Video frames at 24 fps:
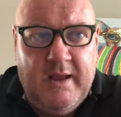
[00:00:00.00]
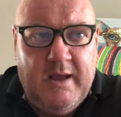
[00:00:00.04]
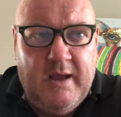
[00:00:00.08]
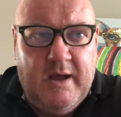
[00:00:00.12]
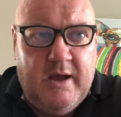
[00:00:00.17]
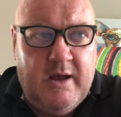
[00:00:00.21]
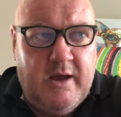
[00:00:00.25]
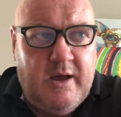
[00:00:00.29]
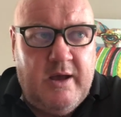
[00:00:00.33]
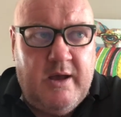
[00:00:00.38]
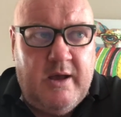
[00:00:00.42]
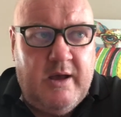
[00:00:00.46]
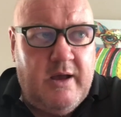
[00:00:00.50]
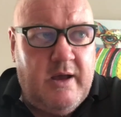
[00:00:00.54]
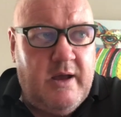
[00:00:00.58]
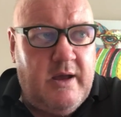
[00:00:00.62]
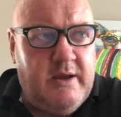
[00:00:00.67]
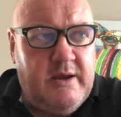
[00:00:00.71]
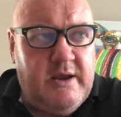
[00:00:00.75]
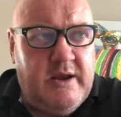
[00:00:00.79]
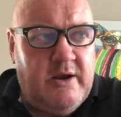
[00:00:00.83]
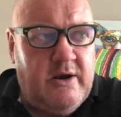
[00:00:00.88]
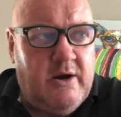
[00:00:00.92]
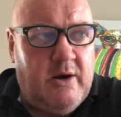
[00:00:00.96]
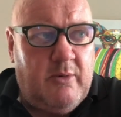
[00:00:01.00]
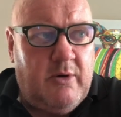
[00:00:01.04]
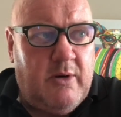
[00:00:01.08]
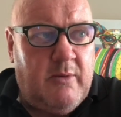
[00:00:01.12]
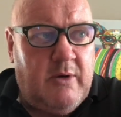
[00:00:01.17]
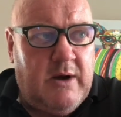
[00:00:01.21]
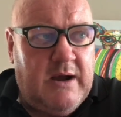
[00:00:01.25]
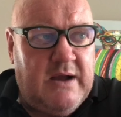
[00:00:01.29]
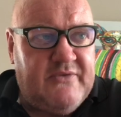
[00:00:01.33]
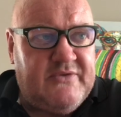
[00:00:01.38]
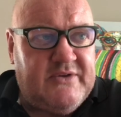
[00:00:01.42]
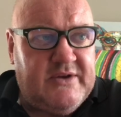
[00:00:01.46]
But my
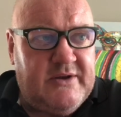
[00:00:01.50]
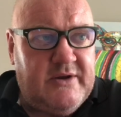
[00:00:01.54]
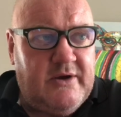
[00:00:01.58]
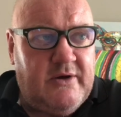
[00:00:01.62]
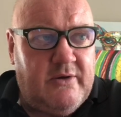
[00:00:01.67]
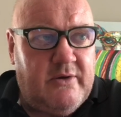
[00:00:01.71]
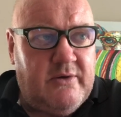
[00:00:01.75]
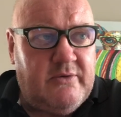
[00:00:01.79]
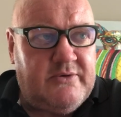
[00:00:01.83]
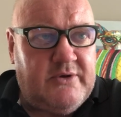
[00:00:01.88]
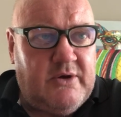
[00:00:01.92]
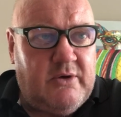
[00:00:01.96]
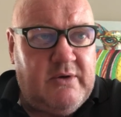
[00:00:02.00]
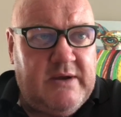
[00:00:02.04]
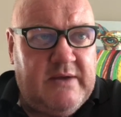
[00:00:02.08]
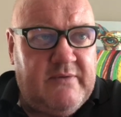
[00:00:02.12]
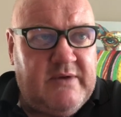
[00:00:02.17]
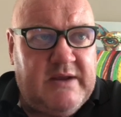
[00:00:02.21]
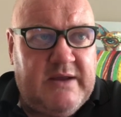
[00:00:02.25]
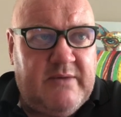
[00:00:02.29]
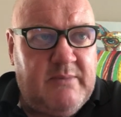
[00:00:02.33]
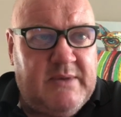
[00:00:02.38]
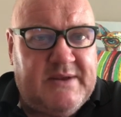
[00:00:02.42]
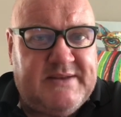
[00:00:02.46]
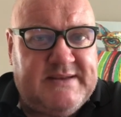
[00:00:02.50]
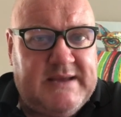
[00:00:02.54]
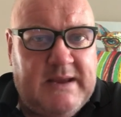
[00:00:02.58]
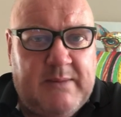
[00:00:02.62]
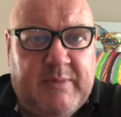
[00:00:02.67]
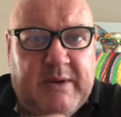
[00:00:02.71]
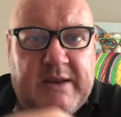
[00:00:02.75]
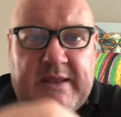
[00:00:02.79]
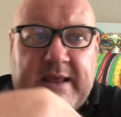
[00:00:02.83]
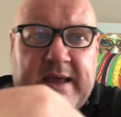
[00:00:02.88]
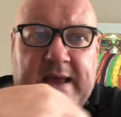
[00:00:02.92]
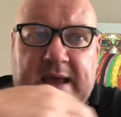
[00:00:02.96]
wife said, you know, don't even give him a
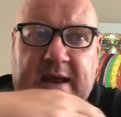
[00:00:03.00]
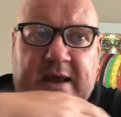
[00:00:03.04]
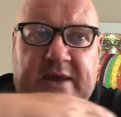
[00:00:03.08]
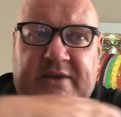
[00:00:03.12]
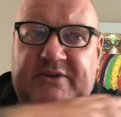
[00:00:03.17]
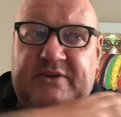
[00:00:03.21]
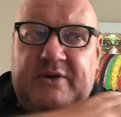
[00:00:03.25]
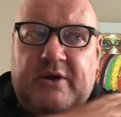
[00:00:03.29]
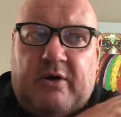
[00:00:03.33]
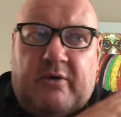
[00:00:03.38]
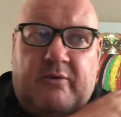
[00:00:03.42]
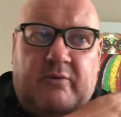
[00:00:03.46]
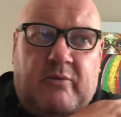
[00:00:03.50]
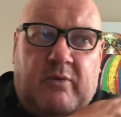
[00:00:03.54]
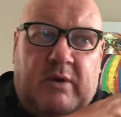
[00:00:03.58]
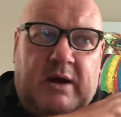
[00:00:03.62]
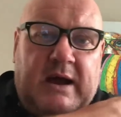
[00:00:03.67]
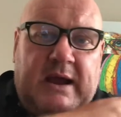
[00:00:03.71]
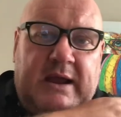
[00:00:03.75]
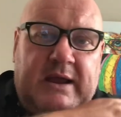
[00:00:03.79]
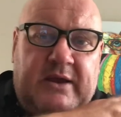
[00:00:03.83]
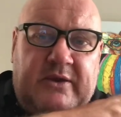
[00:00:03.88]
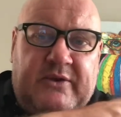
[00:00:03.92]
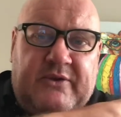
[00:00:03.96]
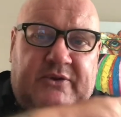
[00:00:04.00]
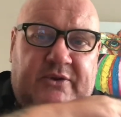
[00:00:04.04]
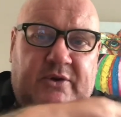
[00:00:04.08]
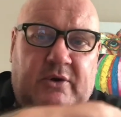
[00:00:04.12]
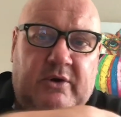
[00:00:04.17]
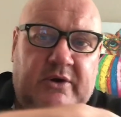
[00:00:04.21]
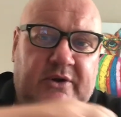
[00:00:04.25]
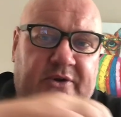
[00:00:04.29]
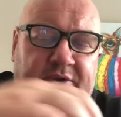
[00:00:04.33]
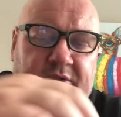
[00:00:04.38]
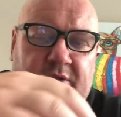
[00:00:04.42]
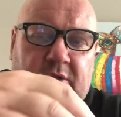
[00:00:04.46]
tip in there, it's not right, and
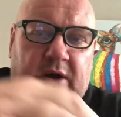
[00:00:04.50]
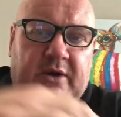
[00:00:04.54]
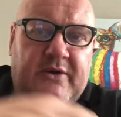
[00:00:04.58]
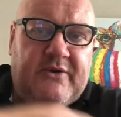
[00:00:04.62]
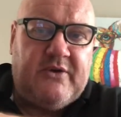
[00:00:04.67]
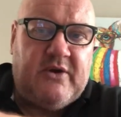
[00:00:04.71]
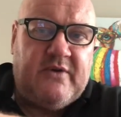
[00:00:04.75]
so on and so on.